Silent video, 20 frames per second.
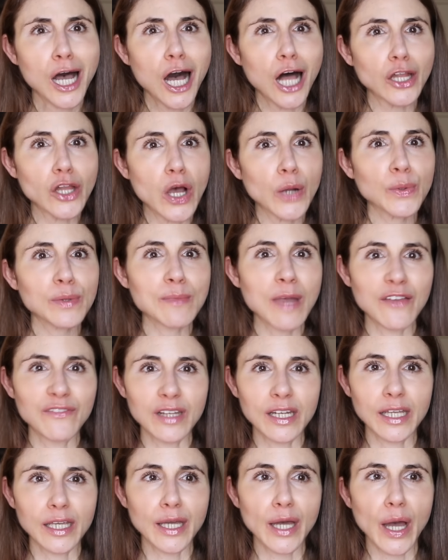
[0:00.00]
along with my
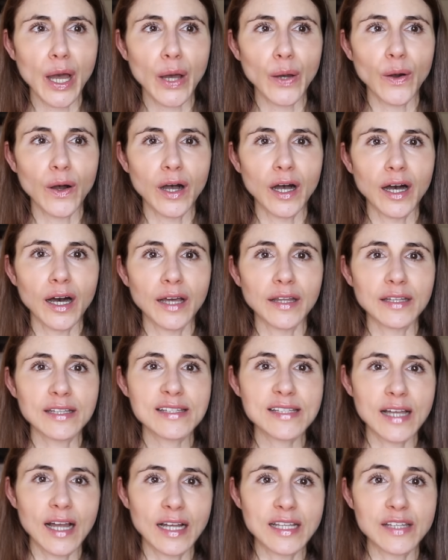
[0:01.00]
video on the
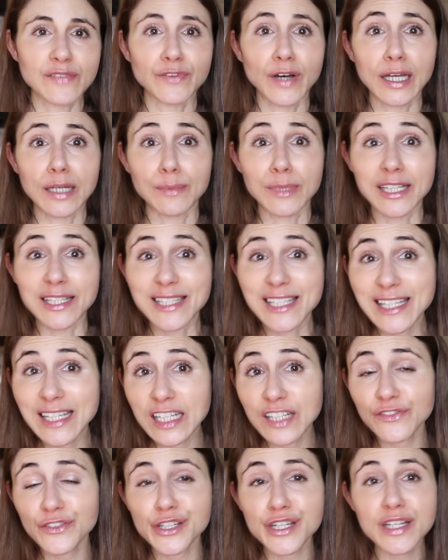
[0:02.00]
signs of vitamin D
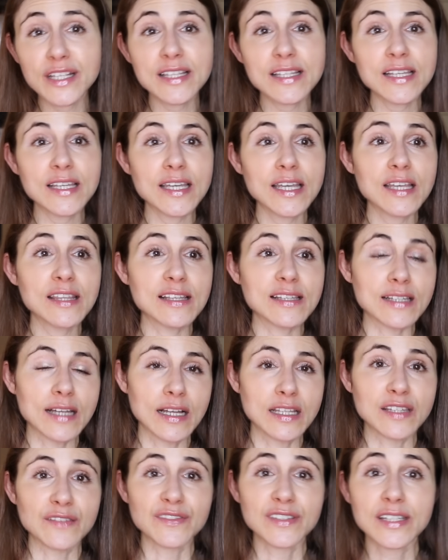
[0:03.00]
deficiency, the
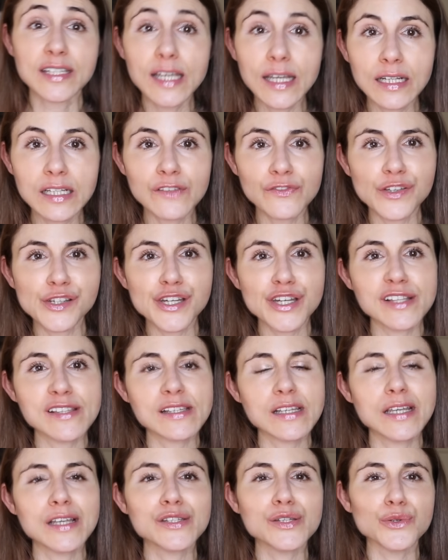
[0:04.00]
signs of zinc
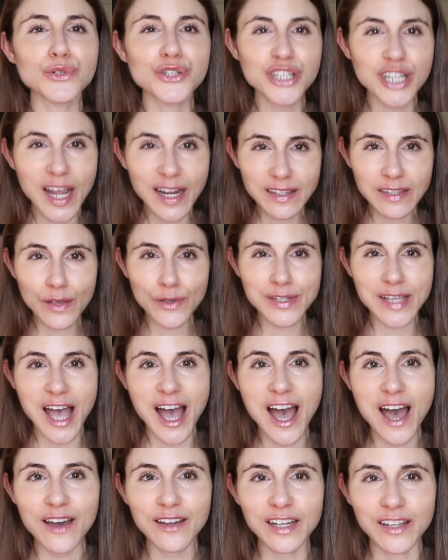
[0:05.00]
deficiency. So check those
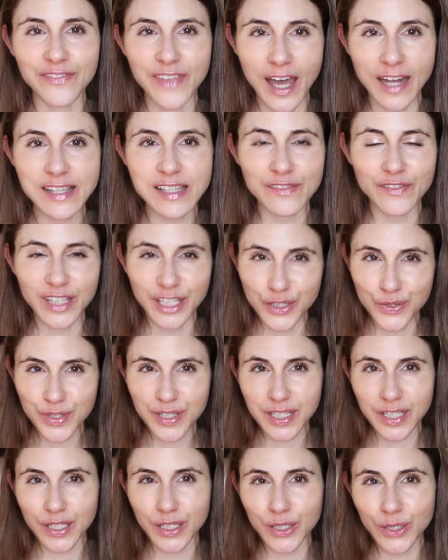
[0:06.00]
out if that is of
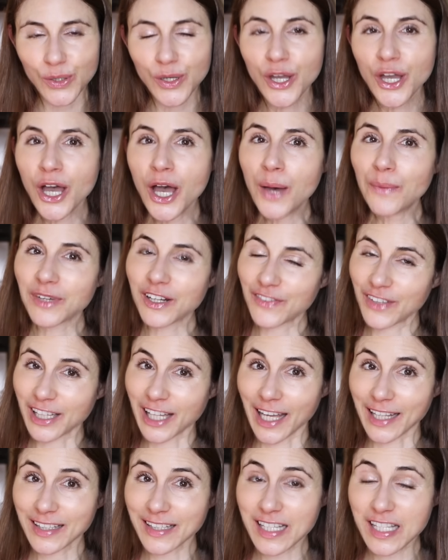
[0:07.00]
interest to you. But if you
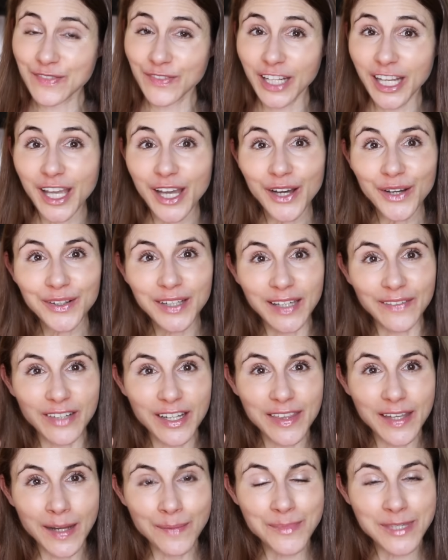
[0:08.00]
like this video, give it
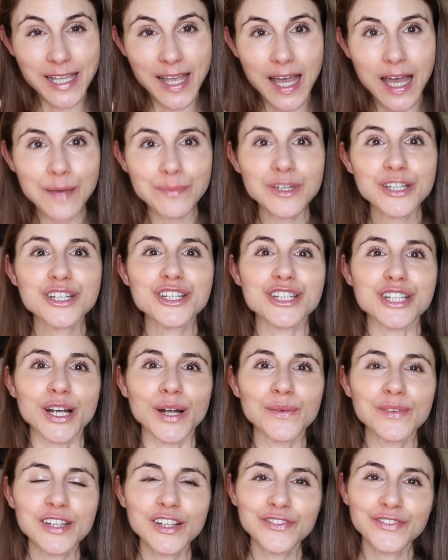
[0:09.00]
a thumbs up, share
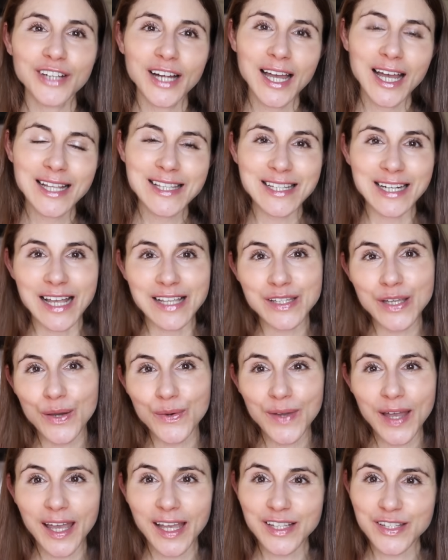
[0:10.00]
it with your friends, and as
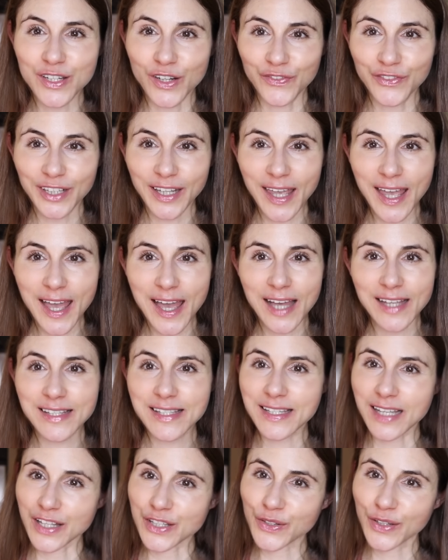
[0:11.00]
always, don't forget,
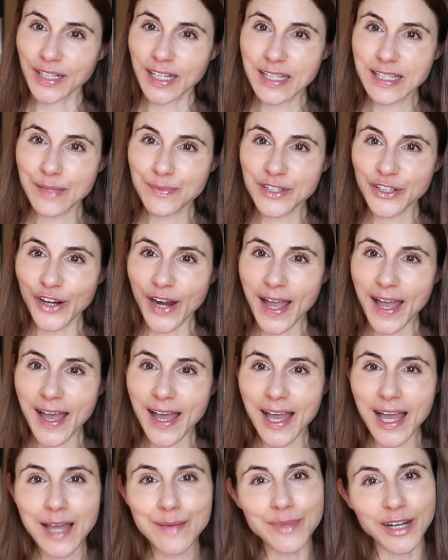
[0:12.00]
sunscreen and
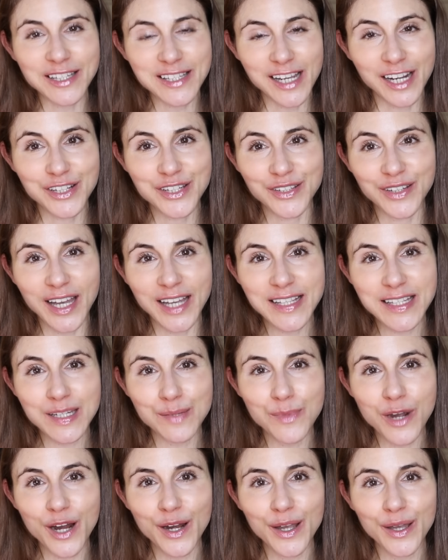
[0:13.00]
subscribe. I'll talk to you guys
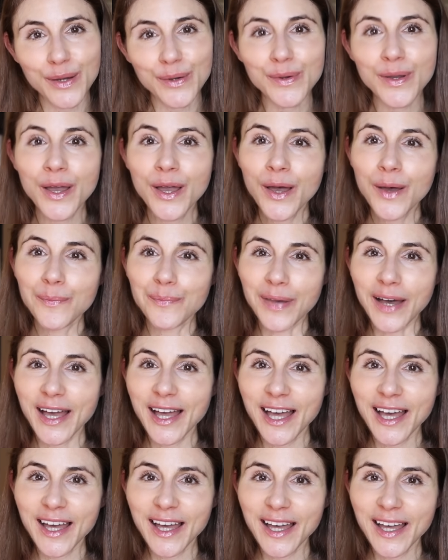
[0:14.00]
tomorrow.
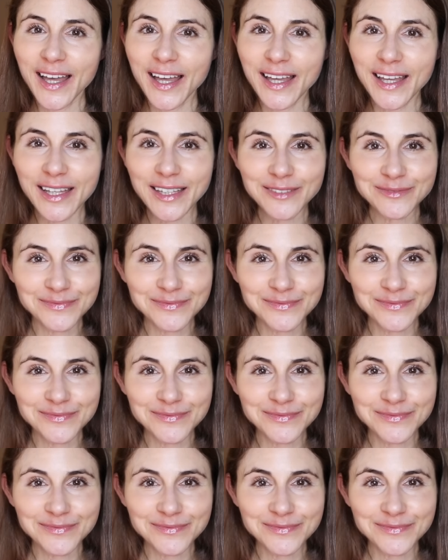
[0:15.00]
Bye.